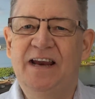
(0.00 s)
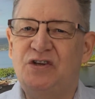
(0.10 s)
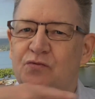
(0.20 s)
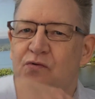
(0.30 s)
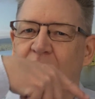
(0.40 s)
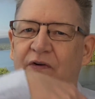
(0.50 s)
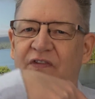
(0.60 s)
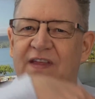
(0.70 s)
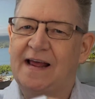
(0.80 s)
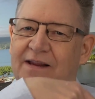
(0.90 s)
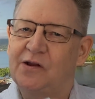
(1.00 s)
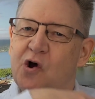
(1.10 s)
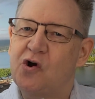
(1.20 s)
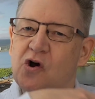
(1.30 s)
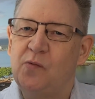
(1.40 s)
did you notice that
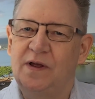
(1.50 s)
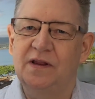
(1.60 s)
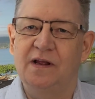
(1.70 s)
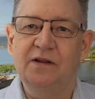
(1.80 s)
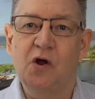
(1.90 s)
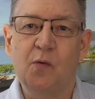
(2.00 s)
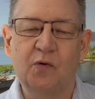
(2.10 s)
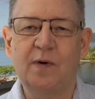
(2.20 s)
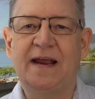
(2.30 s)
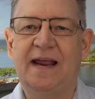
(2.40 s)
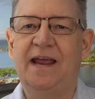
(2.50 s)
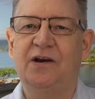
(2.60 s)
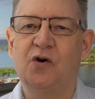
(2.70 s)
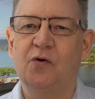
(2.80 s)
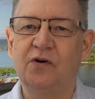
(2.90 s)
logo in the lower
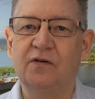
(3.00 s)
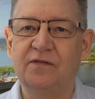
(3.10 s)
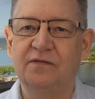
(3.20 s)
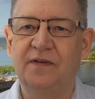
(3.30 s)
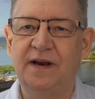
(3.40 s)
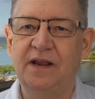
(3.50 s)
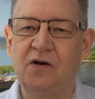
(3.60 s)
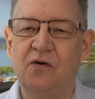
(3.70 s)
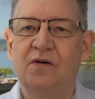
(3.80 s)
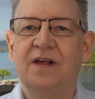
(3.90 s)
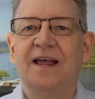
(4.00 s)
right-hand corner of the video?